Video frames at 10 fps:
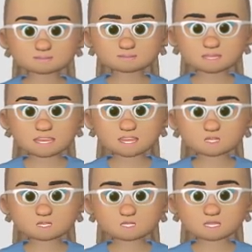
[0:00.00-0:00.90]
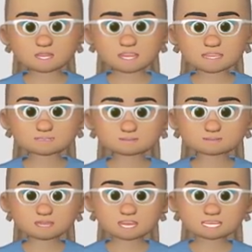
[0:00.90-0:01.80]
We can see
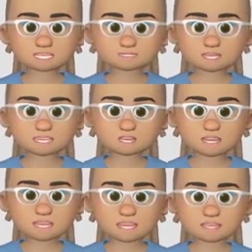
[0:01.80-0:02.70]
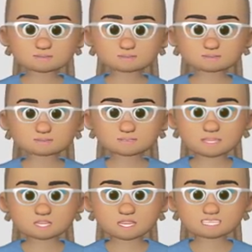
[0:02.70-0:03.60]
aspartame,
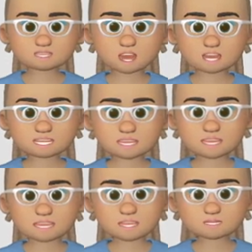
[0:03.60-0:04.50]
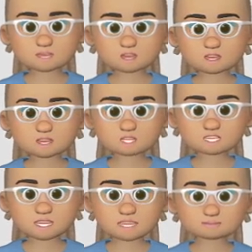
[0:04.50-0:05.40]
which its market name is
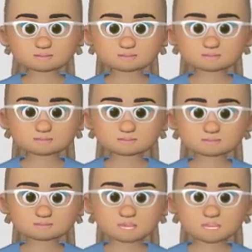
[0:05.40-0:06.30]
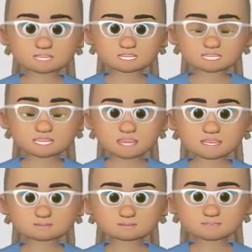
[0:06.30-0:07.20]
NutraSweet. And
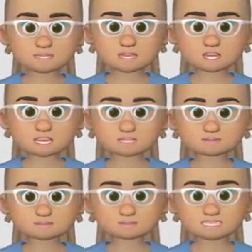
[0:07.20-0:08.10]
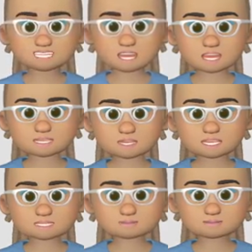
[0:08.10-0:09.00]
lastly, we have
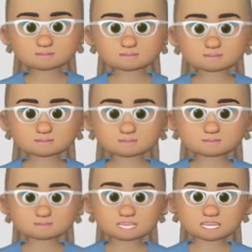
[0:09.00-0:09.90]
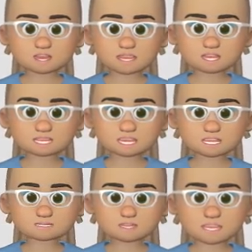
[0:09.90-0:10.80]
saccharin, and I believe that
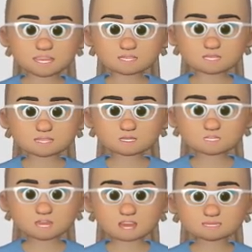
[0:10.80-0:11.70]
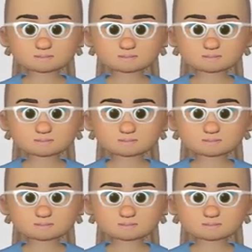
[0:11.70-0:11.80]
saccharin is sweet and low.